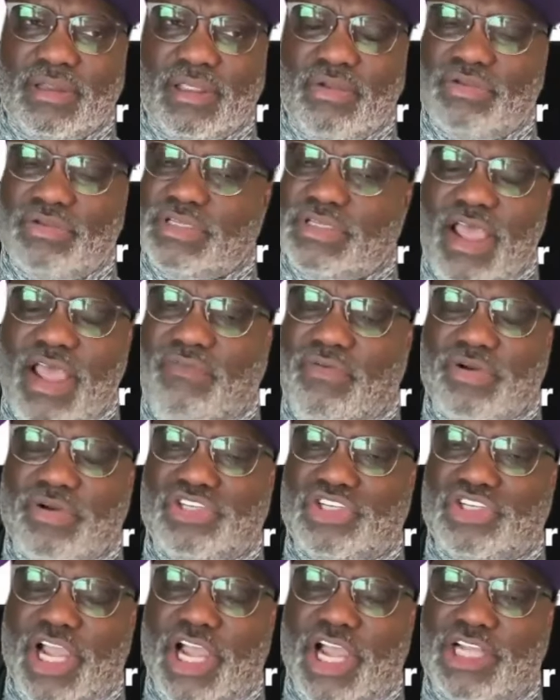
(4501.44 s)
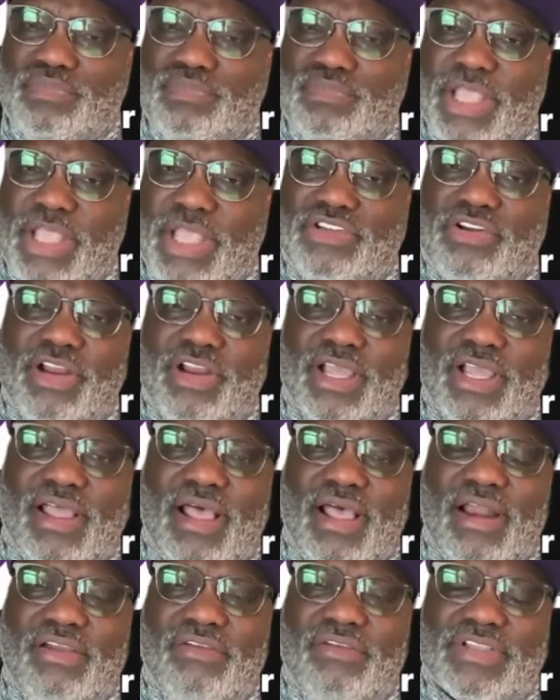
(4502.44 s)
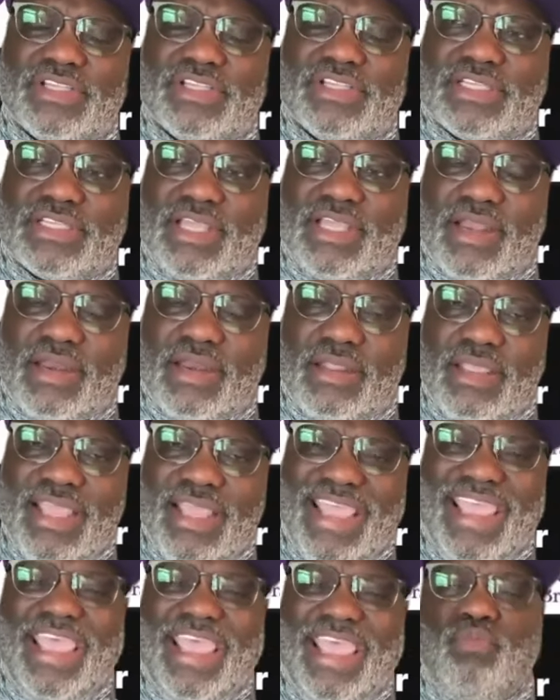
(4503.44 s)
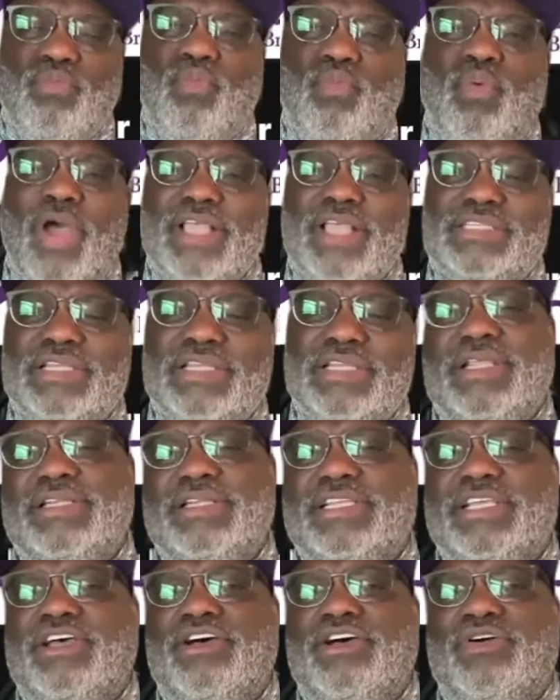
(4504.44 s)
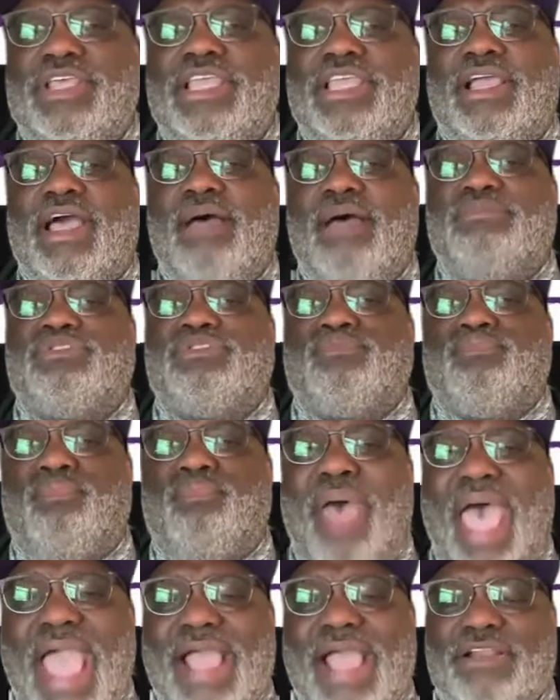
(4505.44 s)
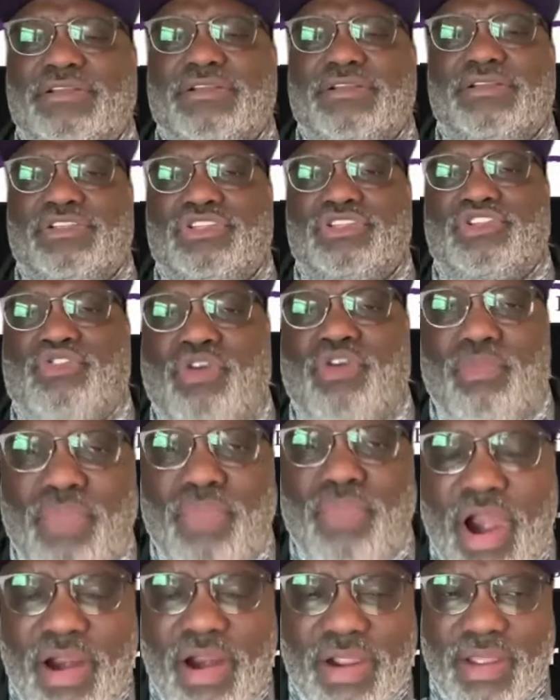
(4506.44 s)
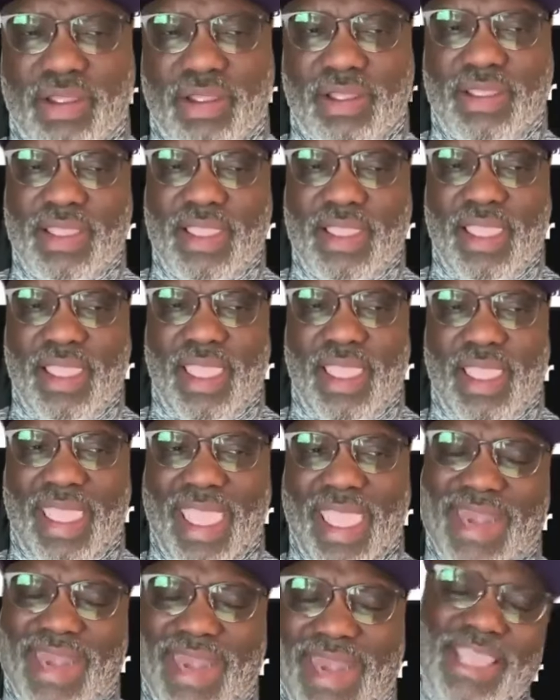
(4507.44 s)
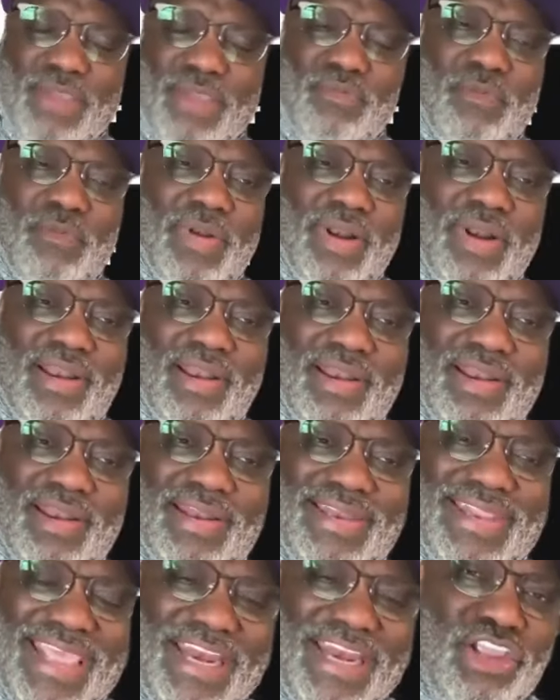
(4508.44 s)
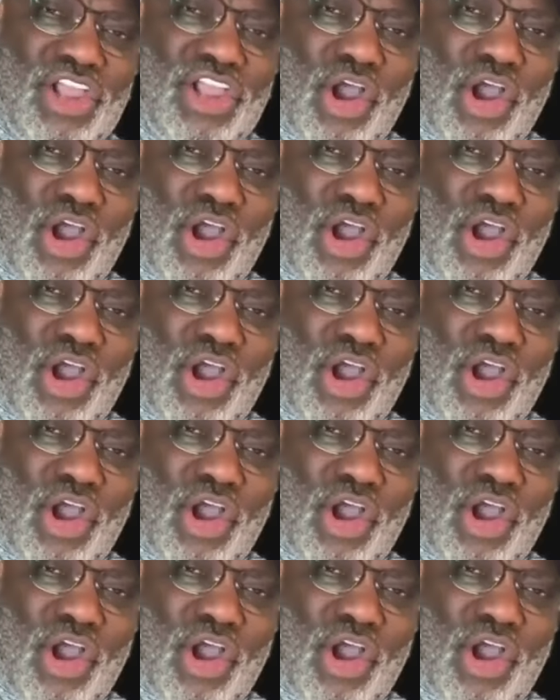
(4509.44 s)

He was never judged based on the color of his skin. It wasn't until he comes back to America, and he didn't